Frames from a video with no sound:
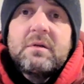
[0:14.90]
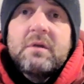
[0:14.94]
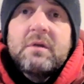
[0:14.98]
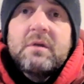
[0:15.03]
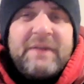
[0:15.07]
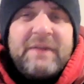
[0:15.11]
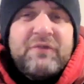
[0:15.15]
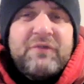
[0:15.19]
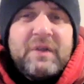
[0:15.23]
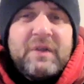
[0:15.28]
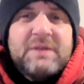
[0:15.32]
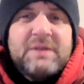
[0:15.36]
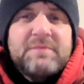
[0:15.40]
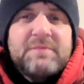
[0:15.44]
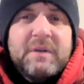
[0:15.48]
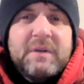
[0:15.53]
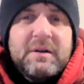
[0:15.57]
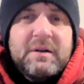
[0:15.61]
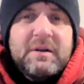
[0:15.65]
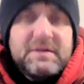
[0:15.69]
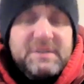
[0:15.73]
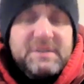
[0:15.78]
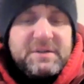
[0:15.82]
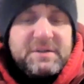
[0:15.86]
That
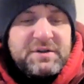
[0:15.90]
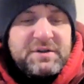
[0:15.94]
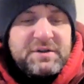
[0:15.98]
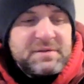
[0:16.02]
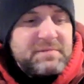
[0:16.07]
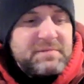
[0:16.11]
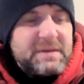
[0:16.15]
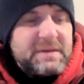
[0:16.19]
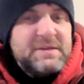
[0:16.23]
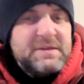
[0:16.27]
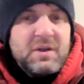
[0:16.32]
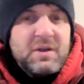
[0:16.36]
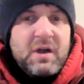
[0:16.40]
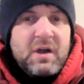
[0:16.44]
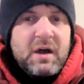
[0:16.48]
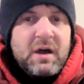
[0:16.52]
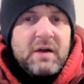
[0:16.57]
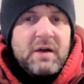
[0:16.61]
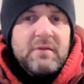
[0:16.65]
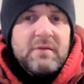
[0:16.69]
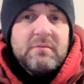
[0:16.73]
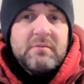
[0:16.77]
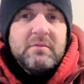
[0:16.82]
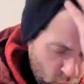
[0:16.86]
transparency just means a lot.
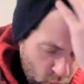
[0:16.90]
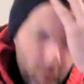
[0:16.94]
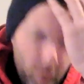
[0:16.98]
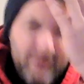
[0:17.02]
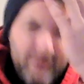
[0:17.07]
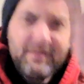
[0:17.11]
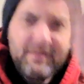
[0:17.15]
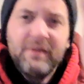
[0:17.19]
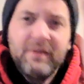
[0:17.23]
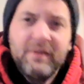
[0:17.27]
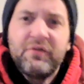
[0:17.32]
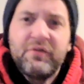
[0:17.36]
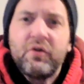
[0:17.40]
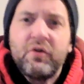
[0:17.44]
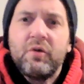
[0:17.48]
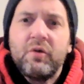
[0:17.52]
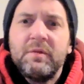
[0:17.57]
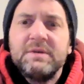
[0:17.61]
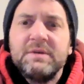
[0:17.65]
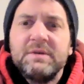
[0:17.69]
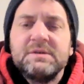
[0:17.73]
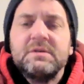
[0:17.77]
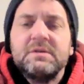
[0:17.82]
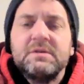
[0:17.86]
What
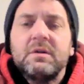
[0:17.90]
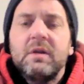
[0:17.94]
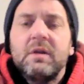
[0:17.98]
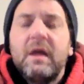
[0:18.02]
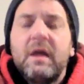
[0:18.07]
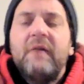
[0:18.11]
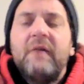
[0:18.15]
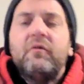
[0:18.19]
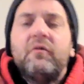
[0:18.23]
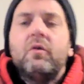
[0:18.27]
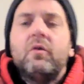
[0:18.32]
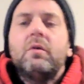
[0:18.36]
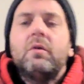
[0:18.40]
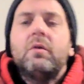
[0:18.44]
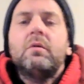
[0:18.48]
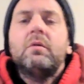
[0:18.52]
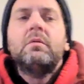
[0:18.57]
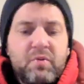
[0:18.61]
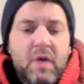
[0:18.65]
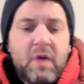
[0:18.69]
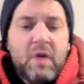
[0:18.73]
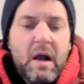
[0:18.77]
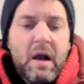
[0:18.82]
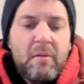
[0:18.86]
determines level?
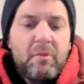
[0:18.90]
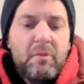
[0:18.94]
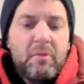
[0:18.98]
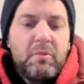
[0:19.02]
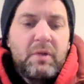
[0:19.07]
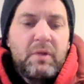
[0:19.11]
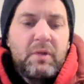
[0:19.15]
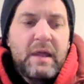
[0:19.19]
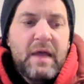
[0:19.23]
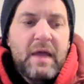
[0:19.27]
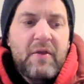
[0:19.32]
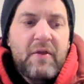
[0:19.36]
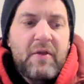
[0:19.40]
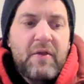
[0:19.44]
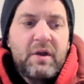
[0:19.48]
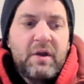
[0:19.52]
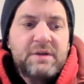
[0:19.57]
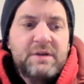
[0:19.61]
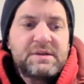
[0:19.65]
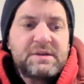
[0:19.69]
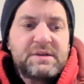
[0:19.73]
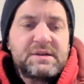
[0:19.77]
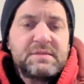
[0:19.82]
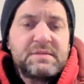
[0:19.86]
Probably
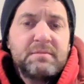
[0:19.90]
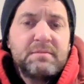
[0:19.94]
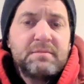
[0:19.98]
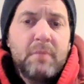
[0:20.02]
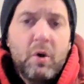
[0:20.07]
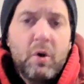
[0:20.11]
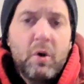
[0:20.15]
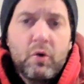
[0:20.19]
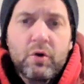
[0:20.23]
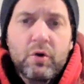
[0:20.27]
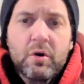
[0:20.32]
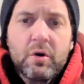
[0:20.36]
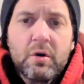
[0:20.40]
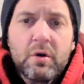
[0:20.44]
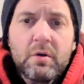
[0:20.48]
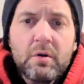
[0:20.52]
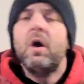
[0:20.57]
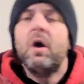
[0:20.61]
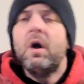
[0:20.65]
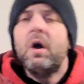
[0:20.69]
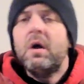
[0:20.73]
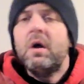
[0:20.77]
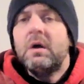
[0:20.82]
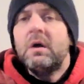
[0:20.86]
athleticism, motor.
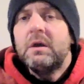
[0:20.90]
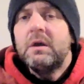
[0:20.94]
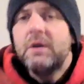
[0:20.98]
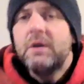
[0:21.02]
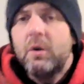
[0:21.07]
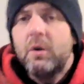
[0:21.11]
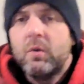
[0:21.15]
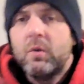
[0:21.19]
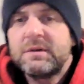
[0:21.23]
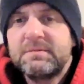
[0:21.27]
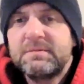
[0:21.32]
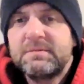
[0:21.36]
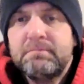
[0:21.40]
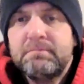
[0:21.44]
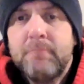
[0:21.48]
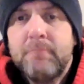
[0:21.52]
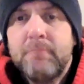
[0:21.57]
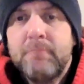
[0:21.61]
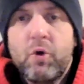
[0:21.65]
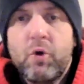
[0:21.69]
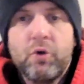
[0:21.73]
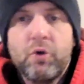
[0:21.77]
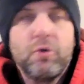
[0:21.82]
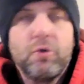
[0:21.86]
What's
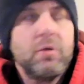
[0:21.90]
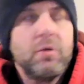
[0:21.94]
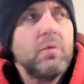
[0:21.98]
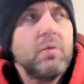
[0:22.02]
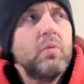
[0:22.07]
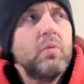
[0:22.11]
motor?